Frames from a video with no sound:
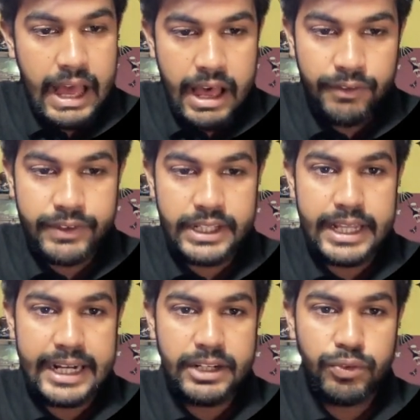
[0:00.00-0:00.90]
After
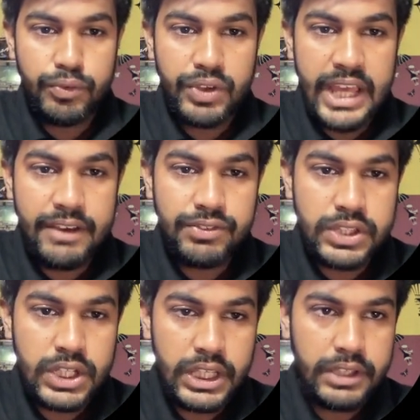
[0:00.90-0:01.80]
that, we have
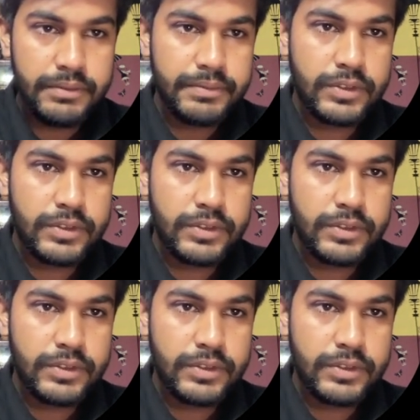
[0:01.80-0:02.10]
three.